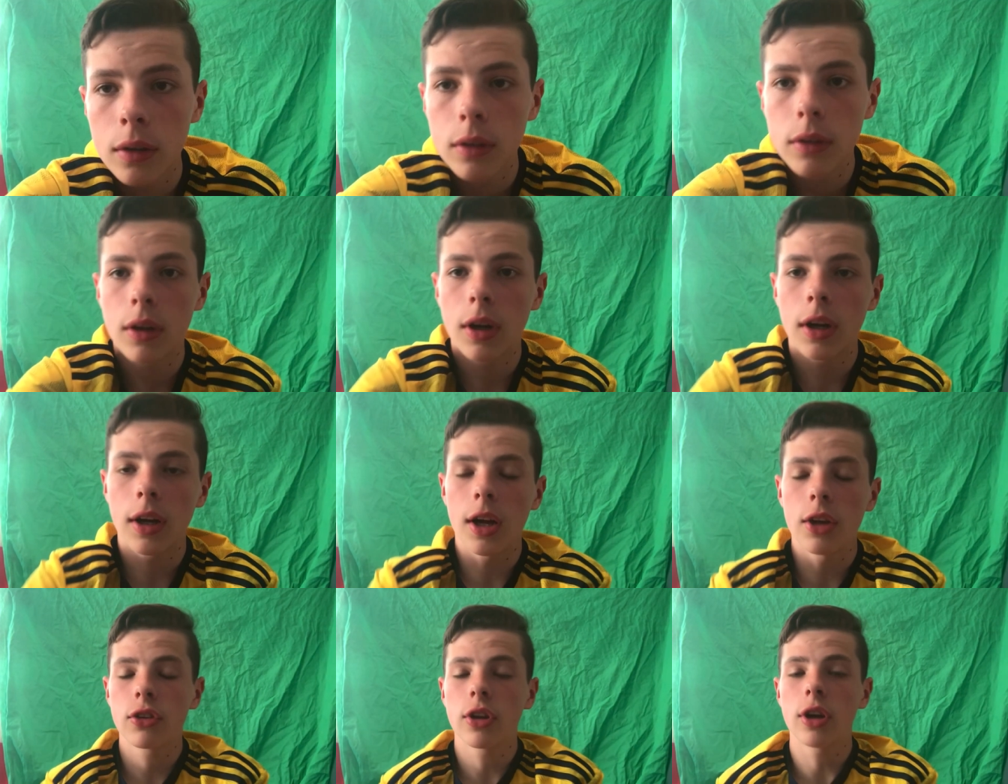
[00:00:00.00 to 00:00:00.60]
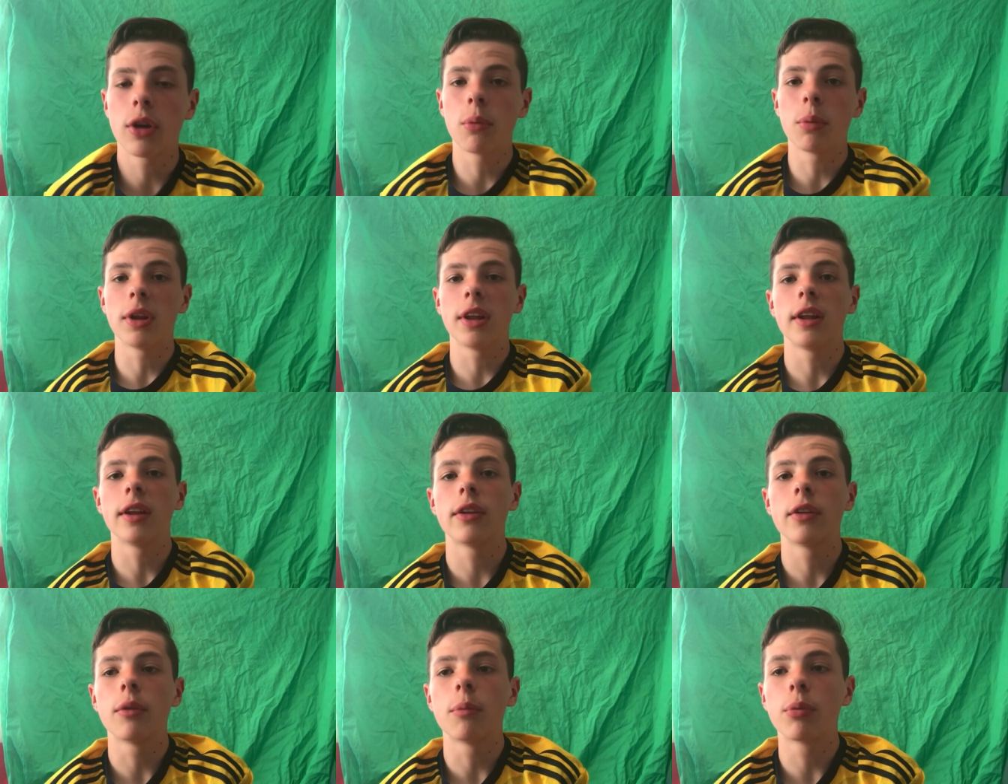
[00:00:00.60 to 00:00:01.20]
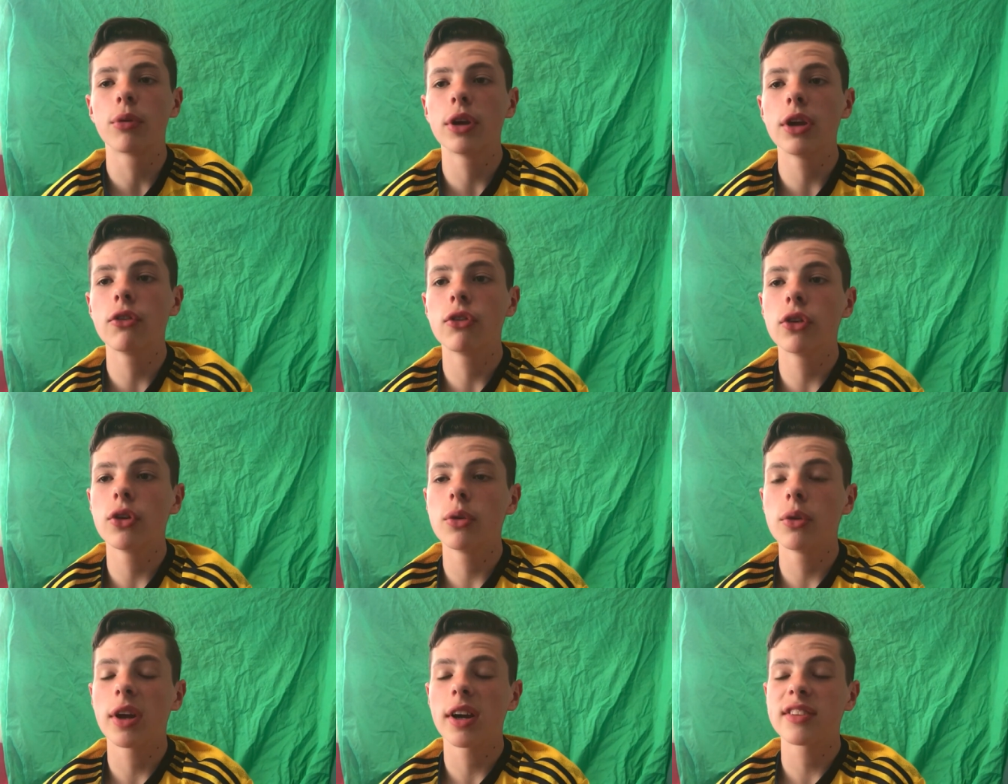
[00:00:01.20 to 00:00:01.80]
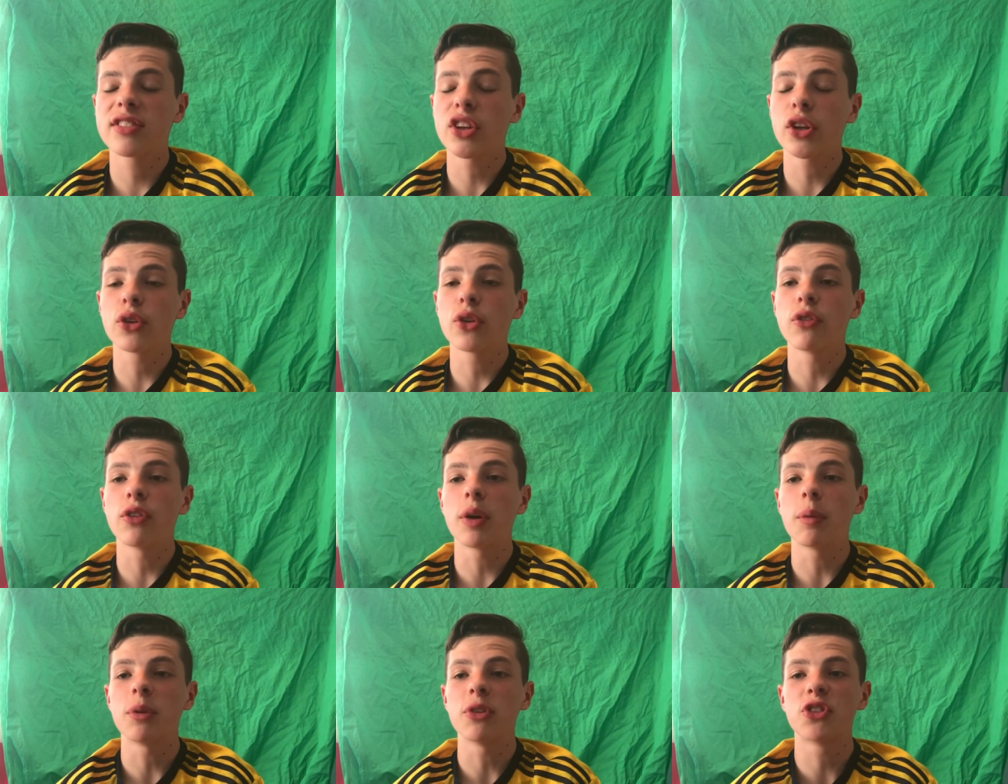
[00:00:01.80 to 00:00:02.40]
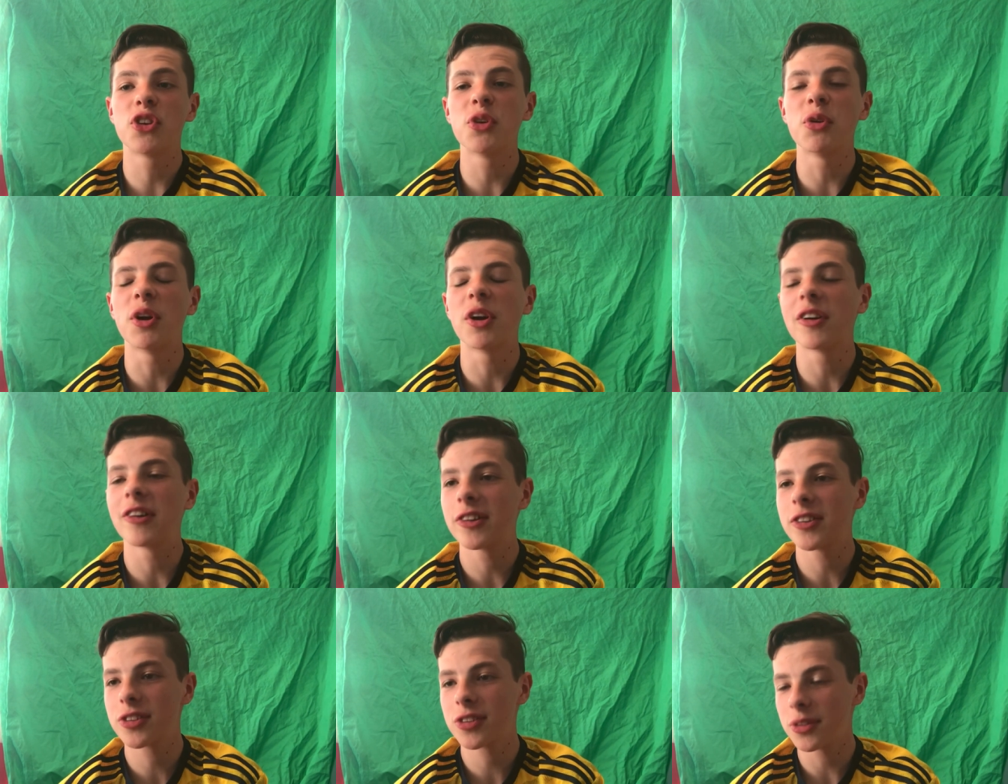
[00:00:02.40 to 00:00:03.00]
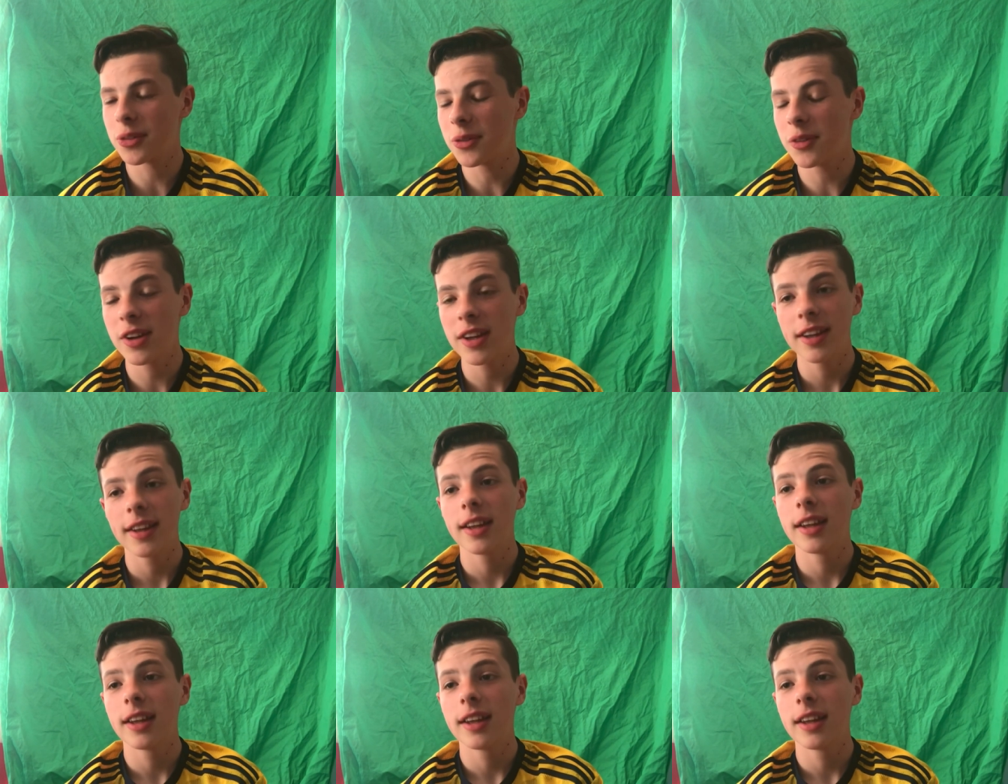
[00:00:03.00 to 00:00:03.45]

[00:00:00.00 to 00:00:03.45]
Alright, guys, so that'll be the end of the preview. Like I said, I do think it'll be 2-1 Arsenal.